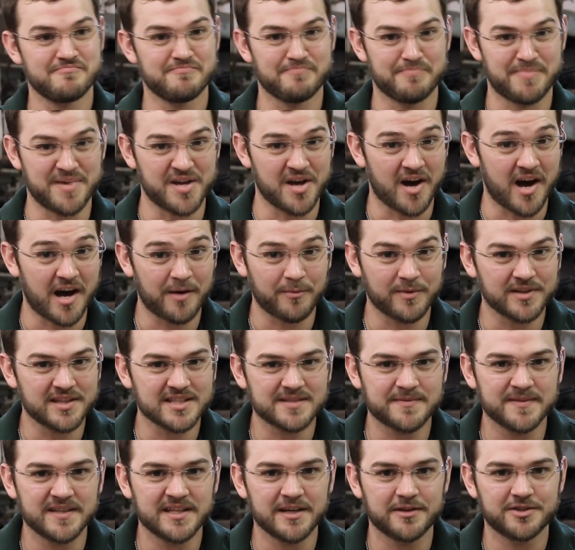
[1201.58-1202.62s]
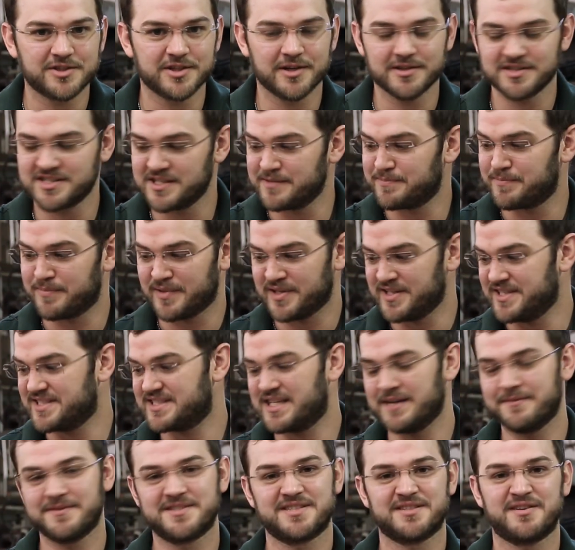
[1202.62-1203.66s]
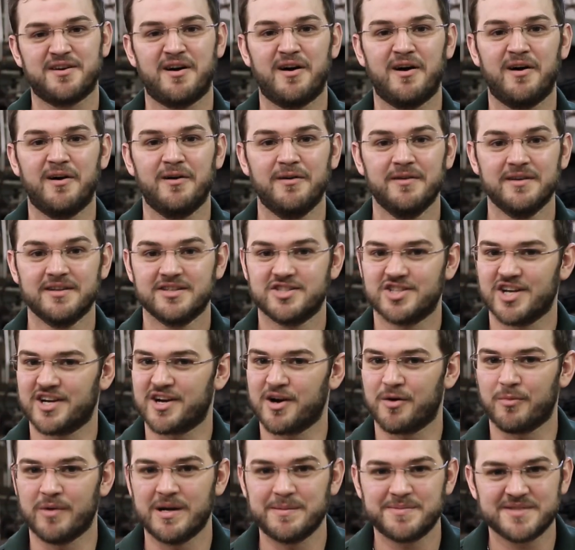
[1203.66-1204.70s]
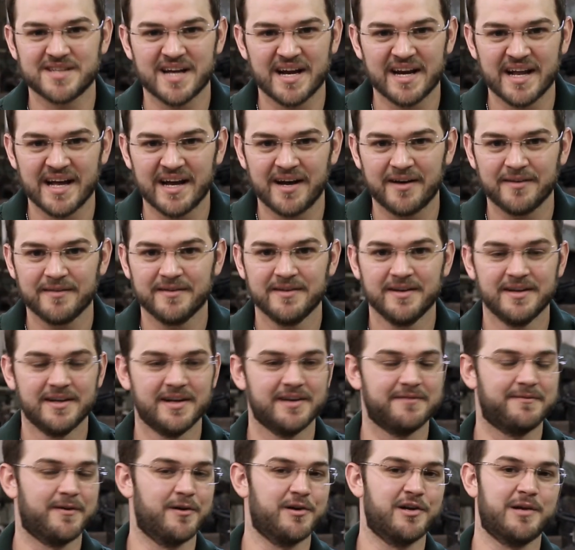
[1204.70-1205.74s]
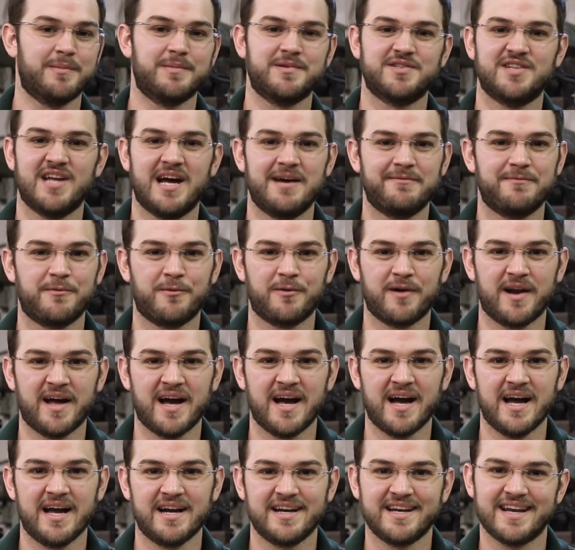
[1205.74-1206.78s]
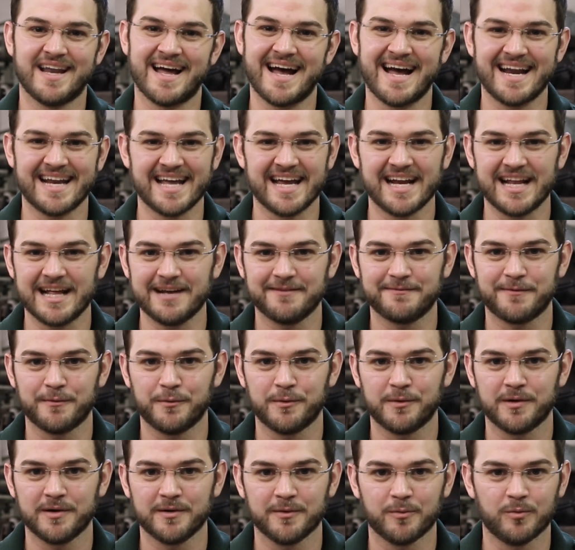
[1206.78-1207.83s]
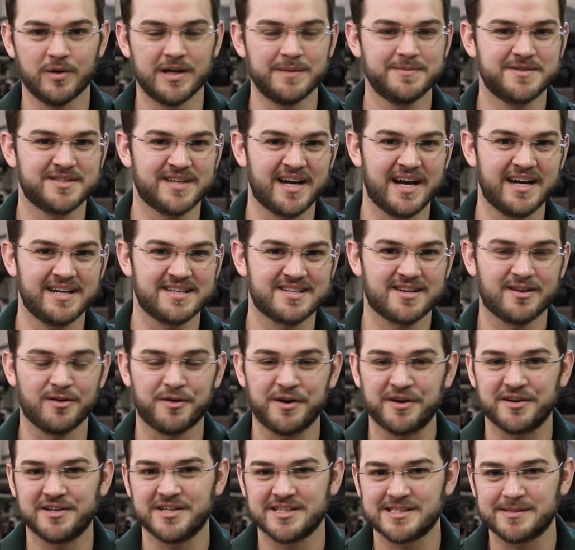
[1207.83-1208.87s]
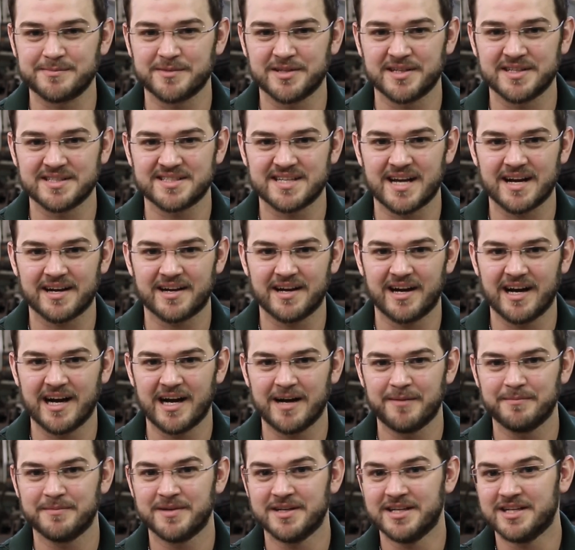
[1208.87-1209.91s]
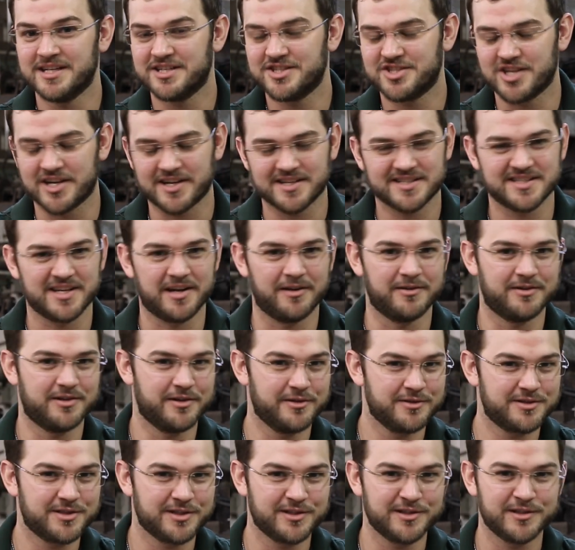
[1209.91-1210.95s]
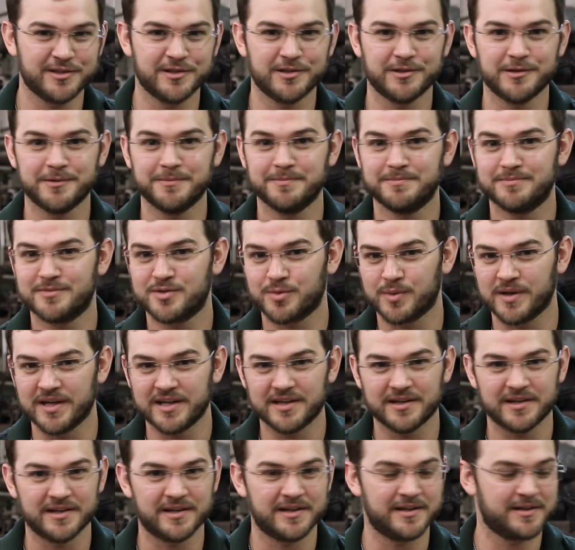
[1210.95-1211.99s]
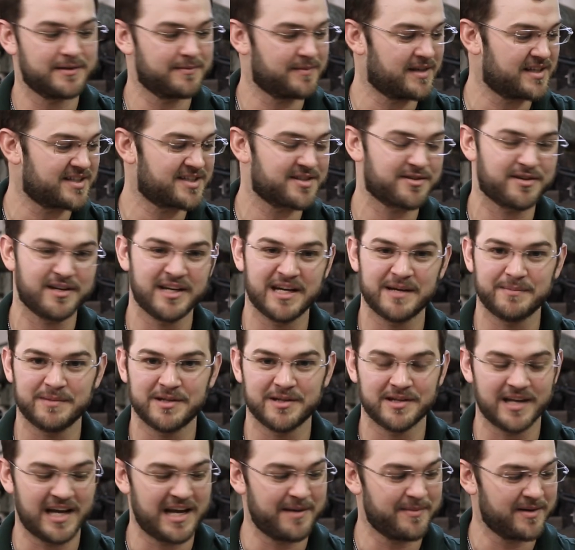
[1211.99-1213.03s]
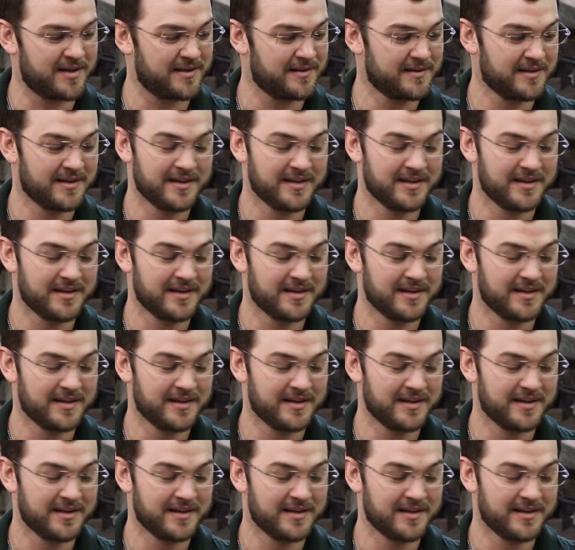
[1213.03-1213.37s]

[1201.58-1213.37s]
beyond what this video shows you, please give us a call. Check our website out. Phone number is 949-9884. Website is clarkcustomguns.com. Check us out on YouTube, Twitter, Instagram, you name it.